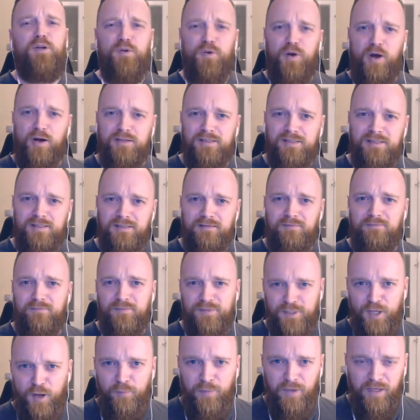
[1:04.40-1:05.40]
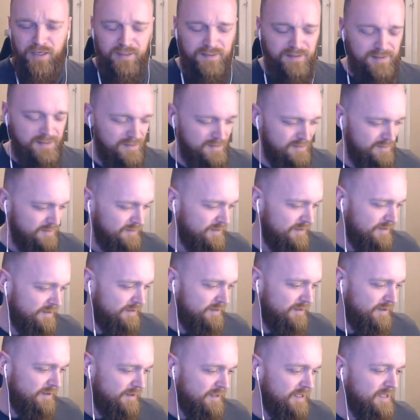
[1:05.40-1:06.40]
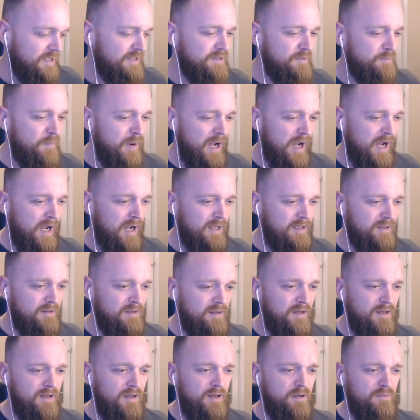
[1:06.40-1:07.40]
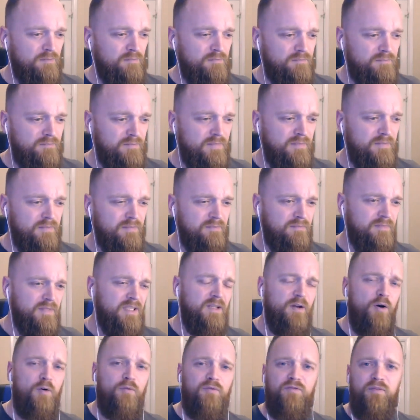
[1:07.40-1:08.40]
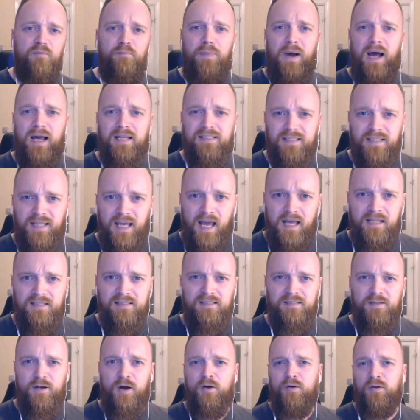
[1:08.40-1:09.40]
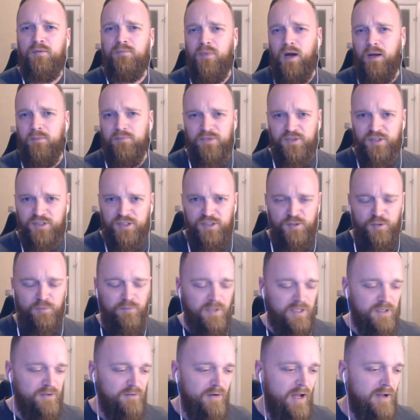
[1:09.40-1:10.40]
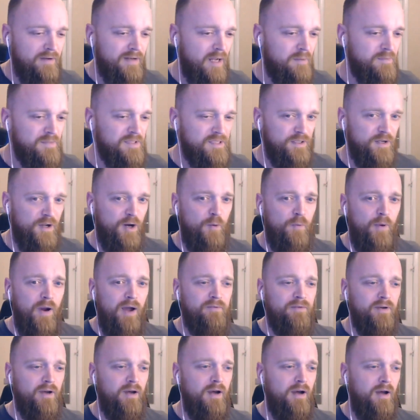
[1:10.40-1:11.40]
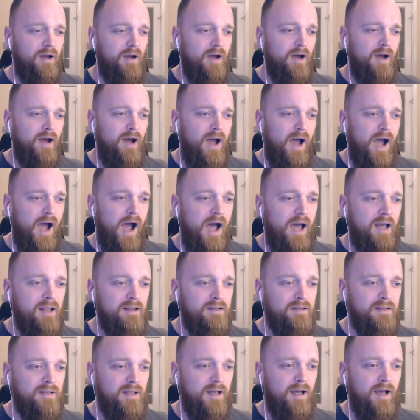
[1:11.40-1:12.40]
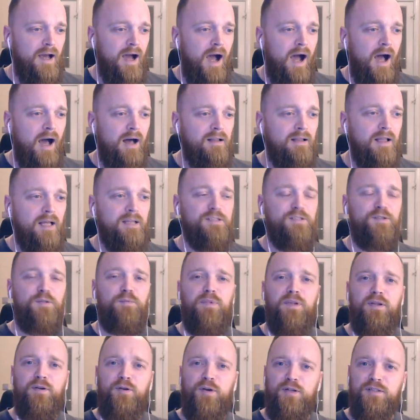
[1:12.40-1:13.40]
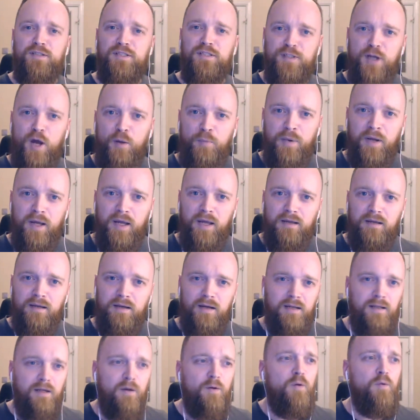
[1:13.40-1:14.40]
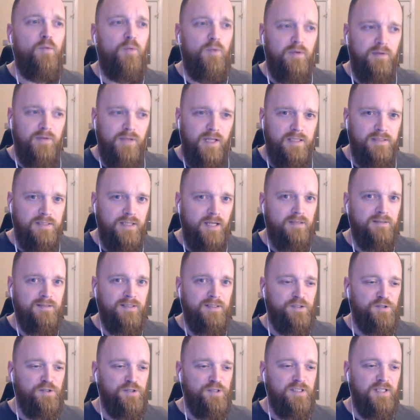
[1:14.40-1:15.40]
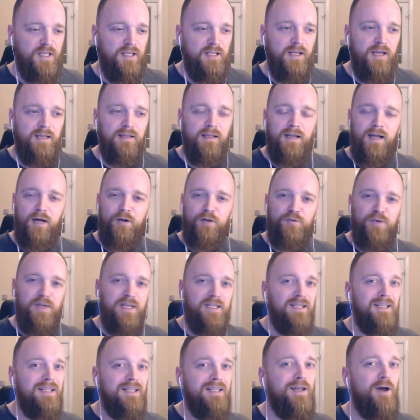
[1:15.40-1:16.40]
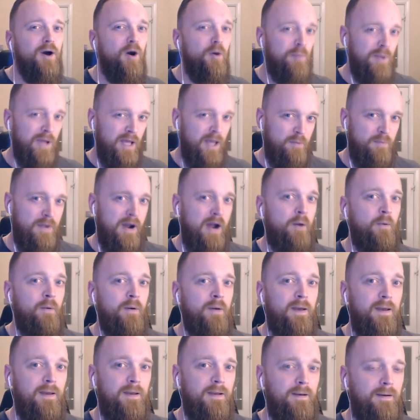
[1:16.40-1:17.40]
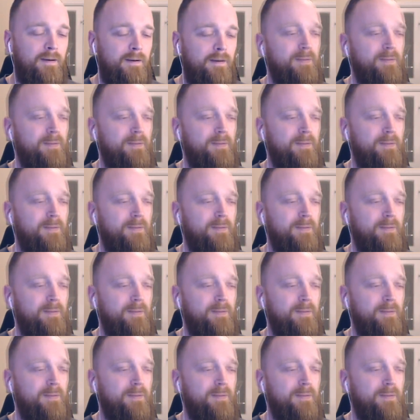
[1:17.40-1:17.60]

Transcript: across topics either by um, you know from past guests or I'm, I'm, just stumbling around Amazon or whatever, and I'll, I'll stumble across a topic and oh that sounds interesting, and then I'll read a little bit about it,